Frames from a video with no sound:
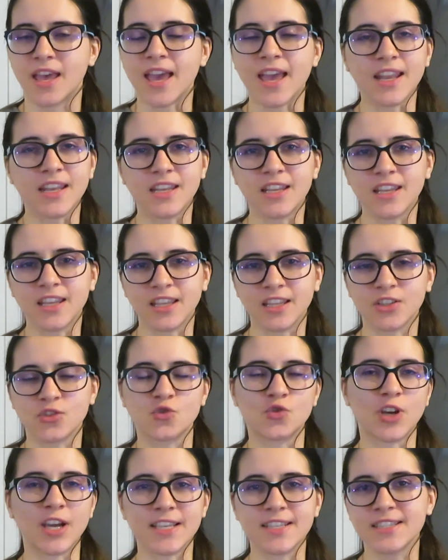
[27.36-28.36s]
any
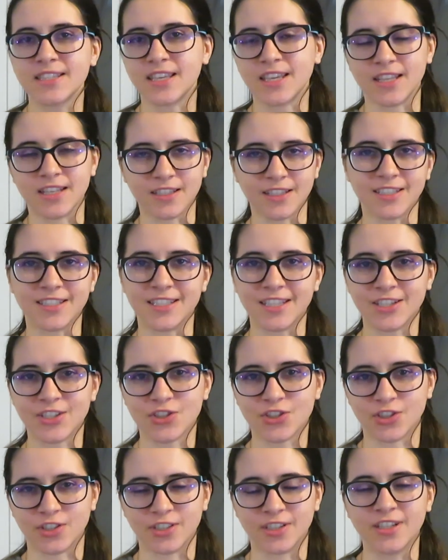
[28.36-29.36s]
dry skin
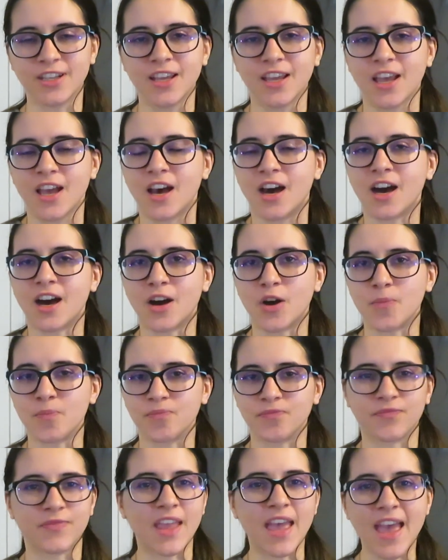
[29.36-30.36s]
condition,
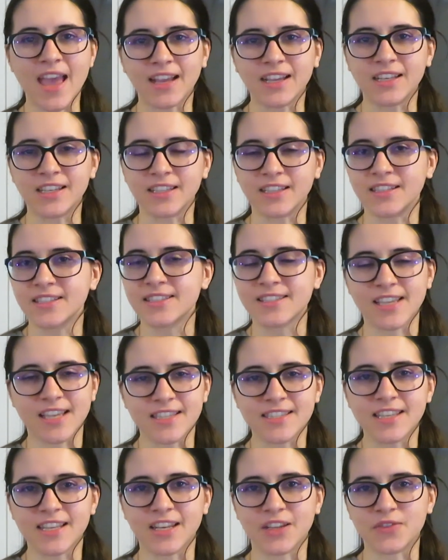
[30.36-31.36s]
acne,
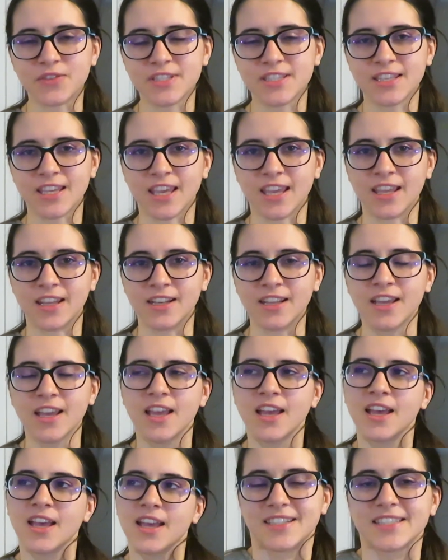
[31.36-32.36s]
sensitive skin.
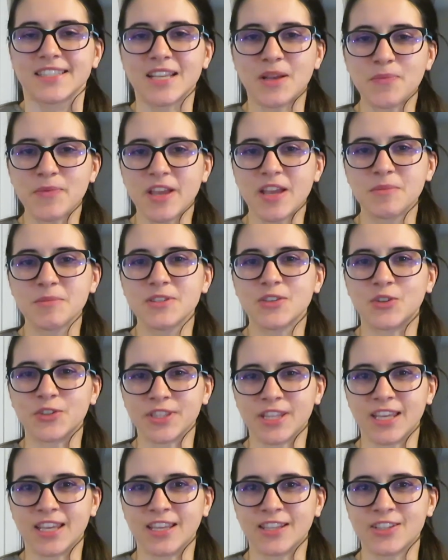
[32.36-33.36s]
Sometimes on
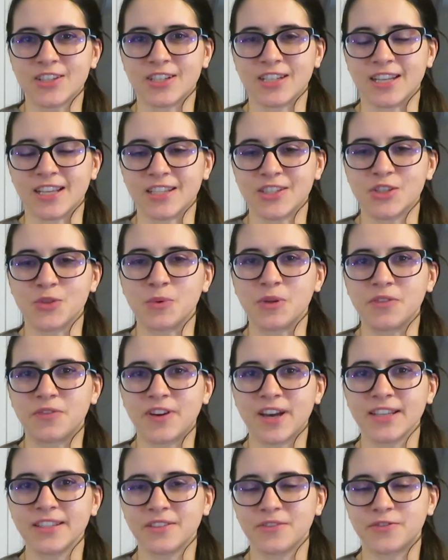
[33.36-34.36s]
the internet you will
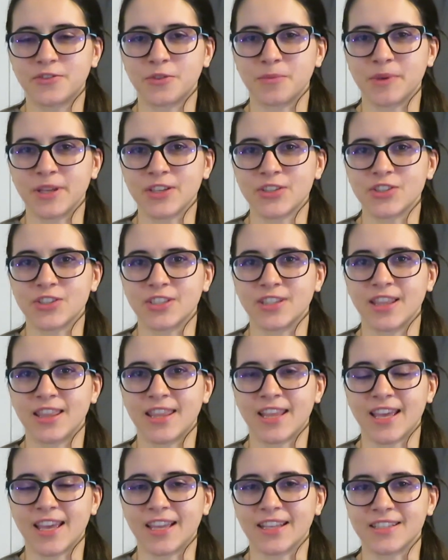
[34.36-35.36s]
find information
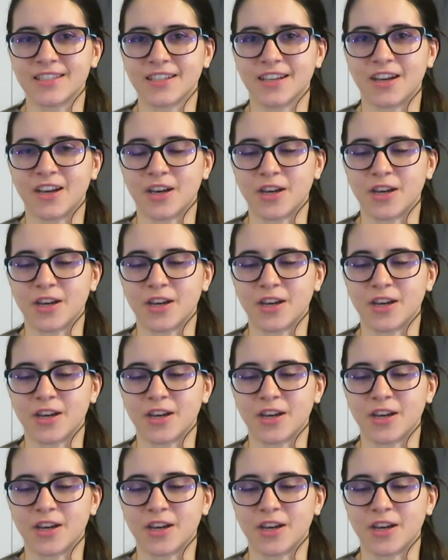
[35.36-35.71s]
that